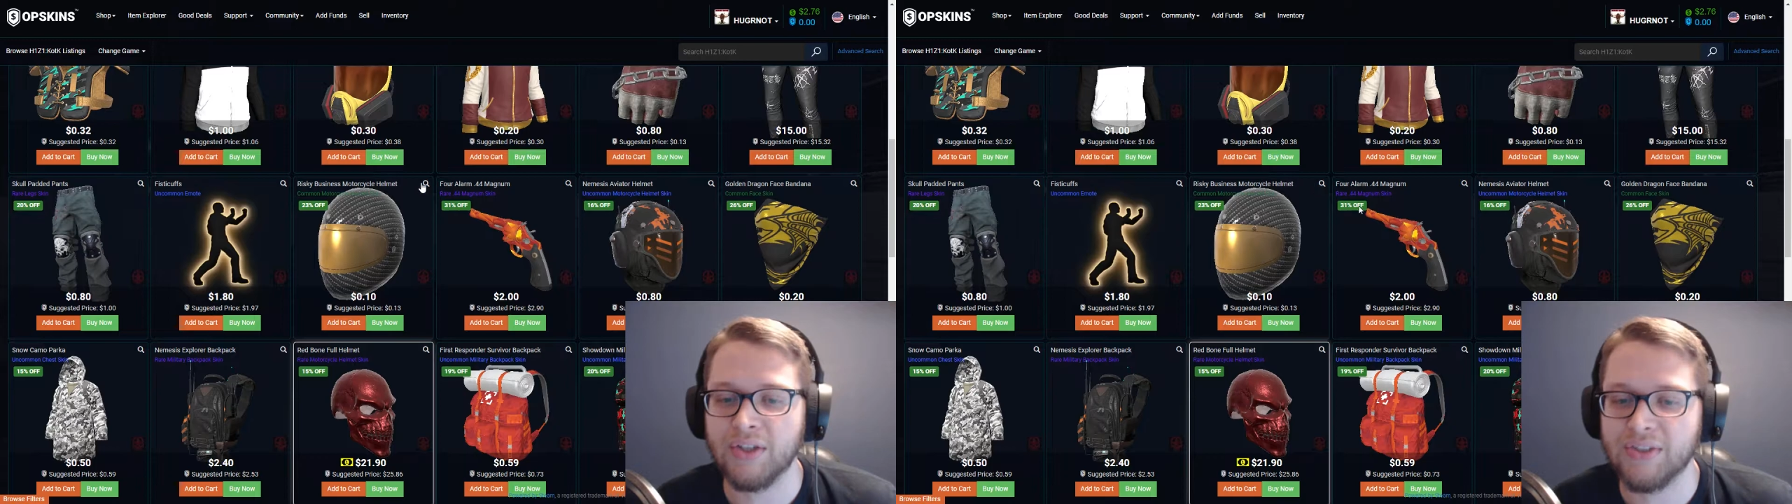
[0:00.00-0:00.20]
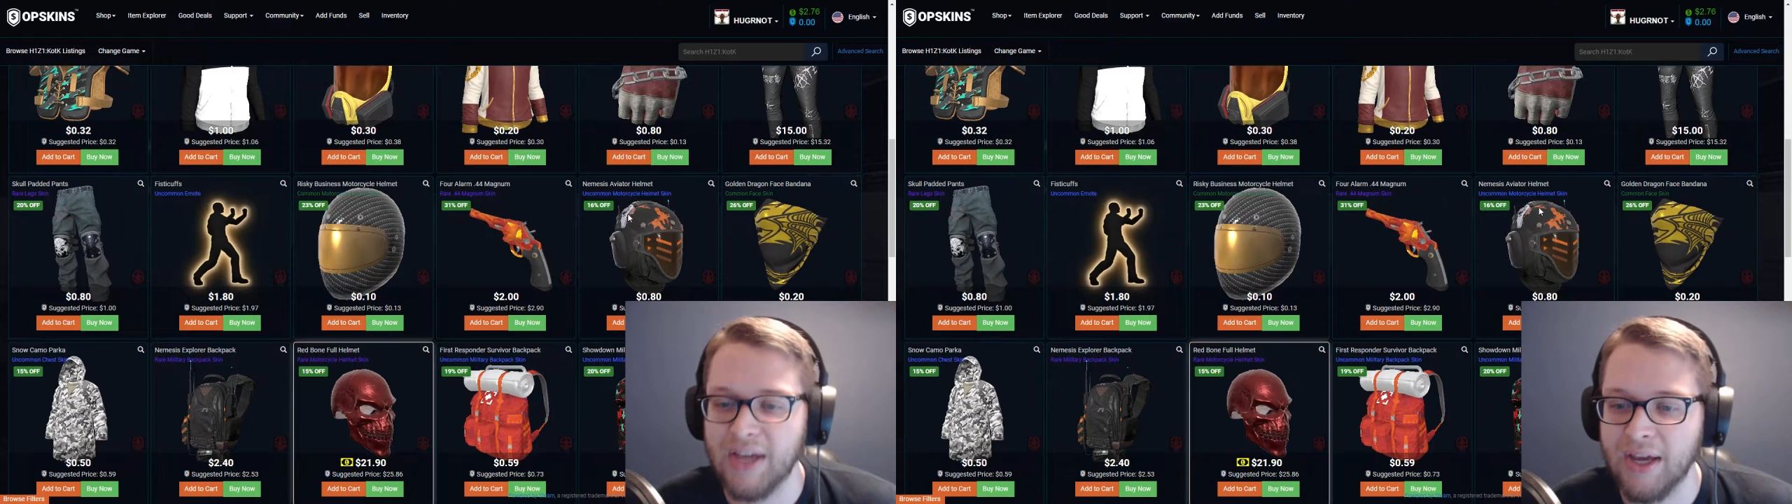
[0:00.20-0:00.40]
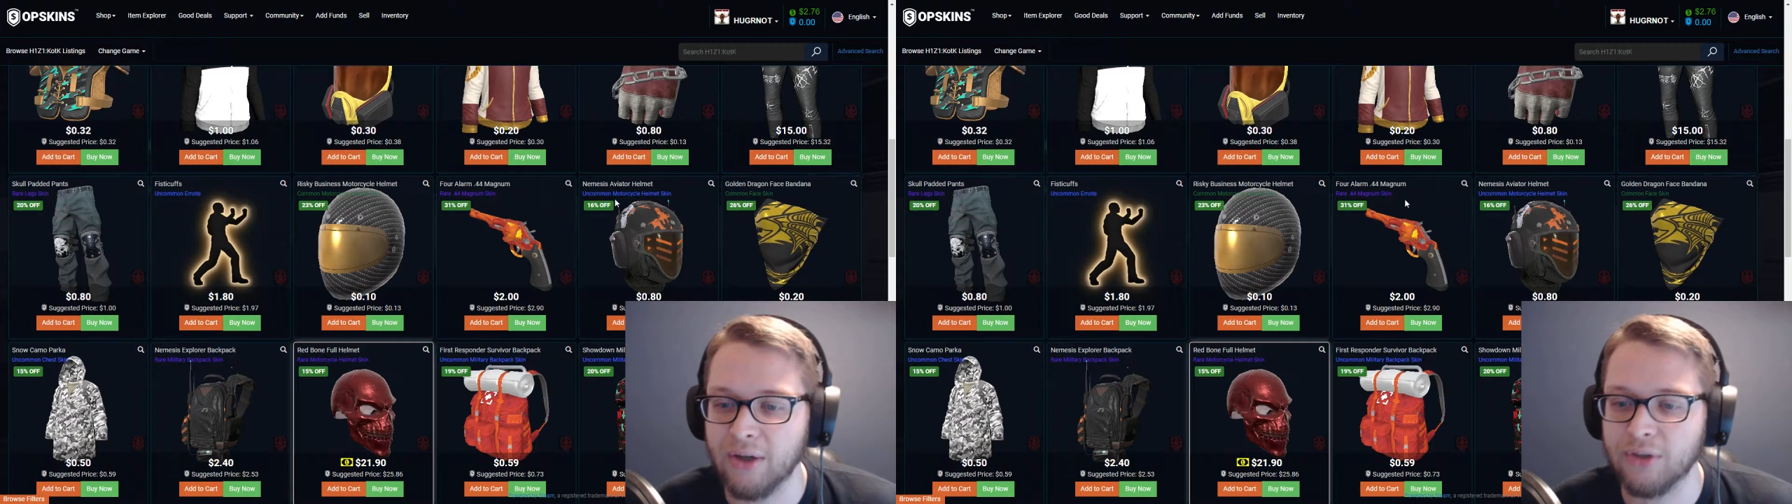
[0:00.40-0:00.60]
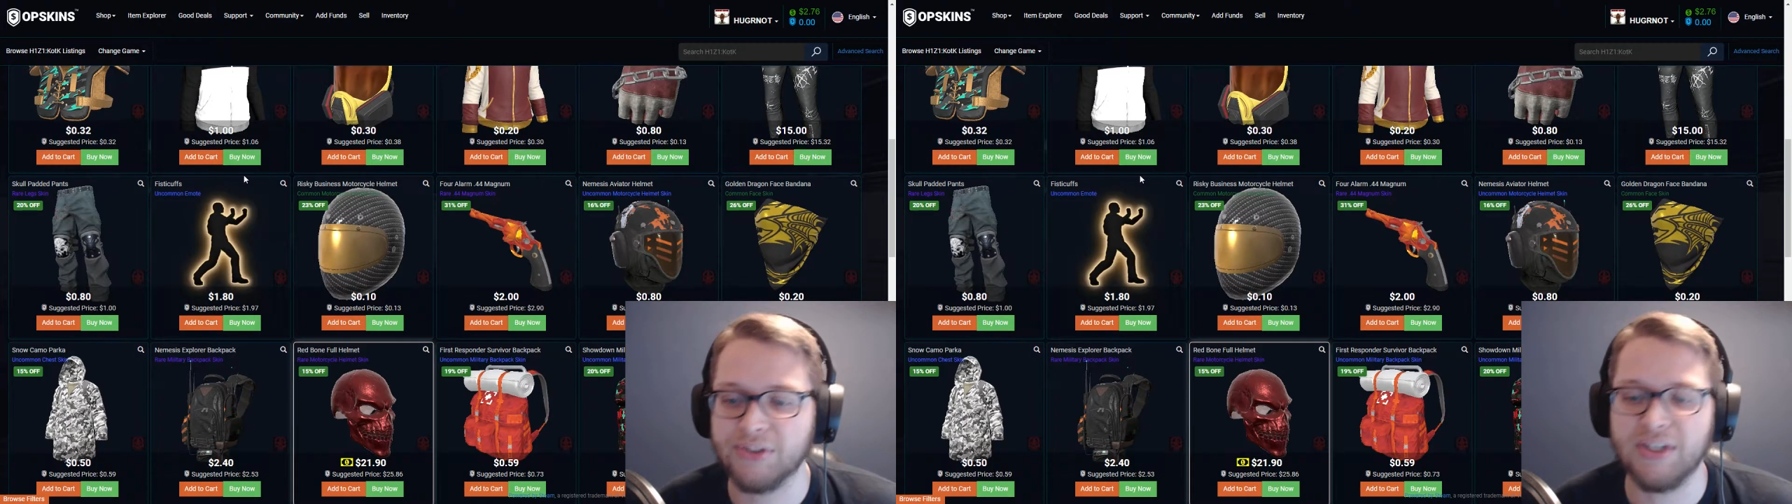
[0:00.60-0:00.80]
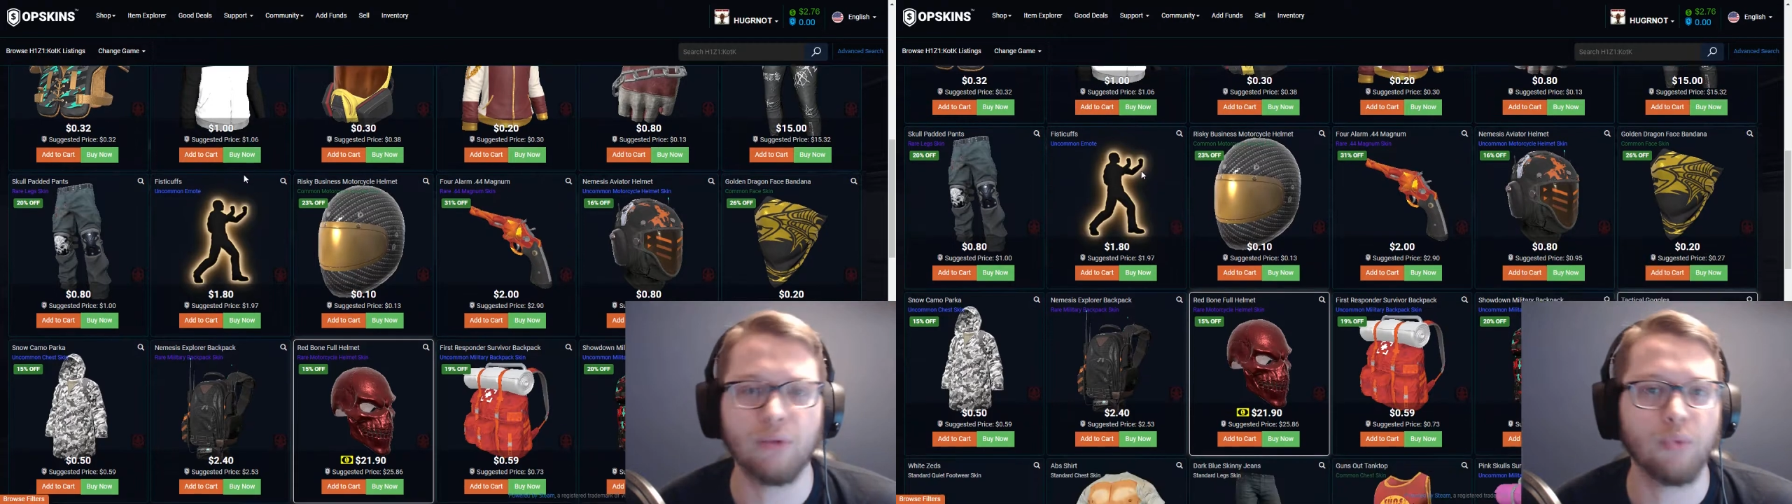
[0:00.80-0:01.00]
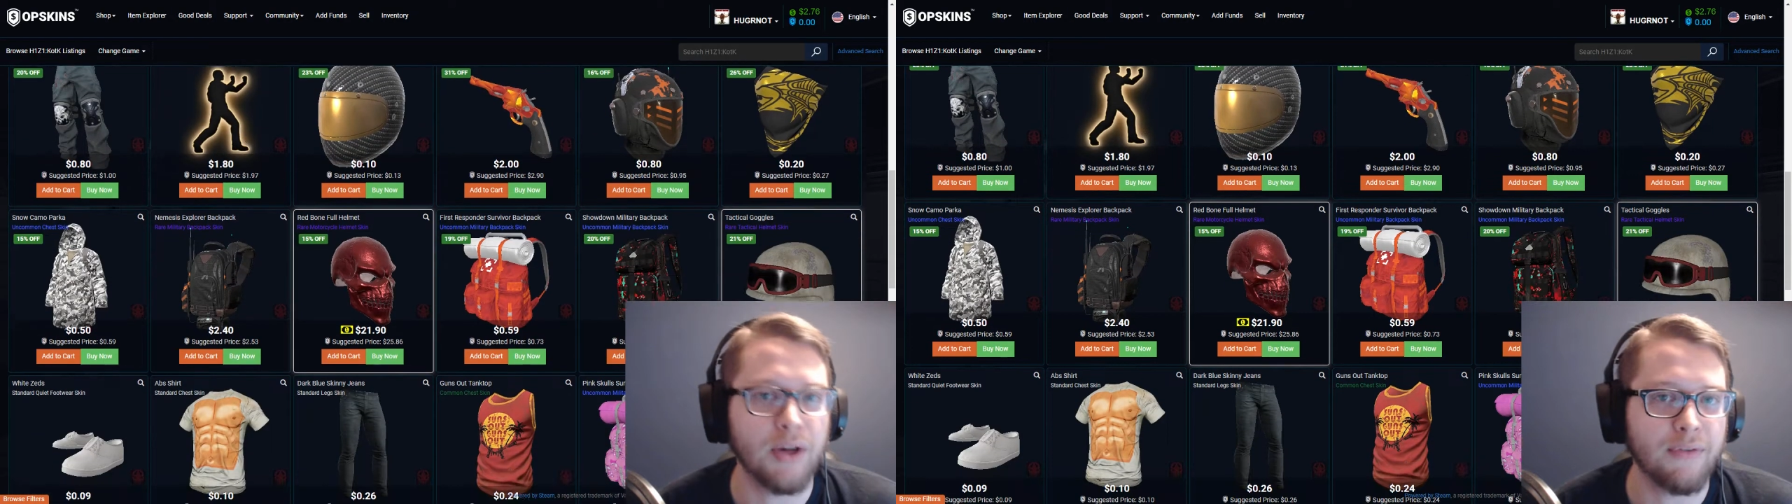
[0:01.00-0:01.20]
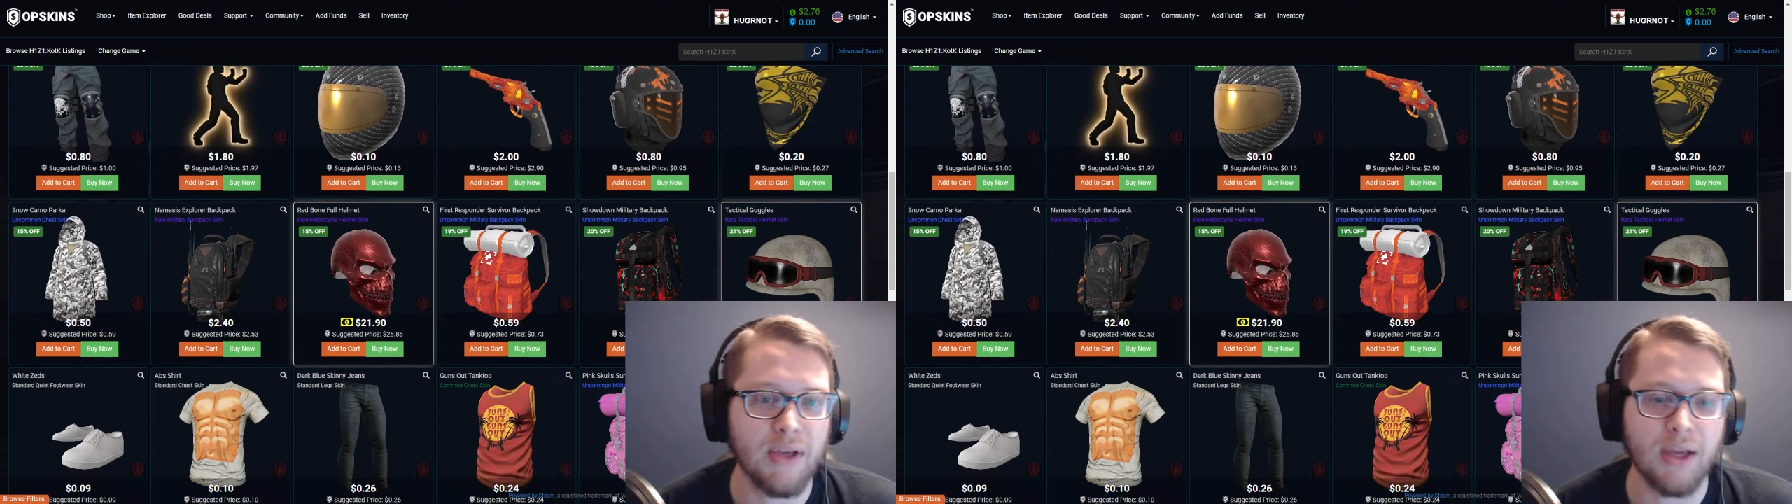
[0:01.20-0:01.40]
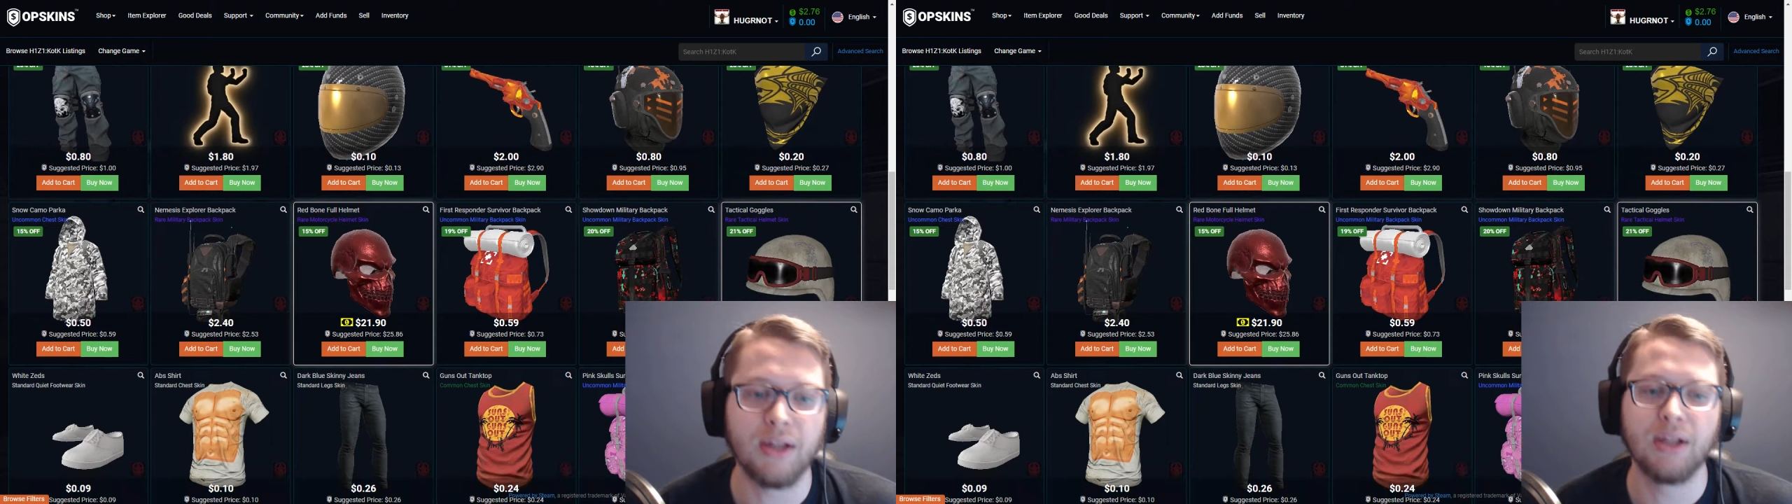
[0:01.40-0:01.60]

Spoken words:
sales, get rid of it,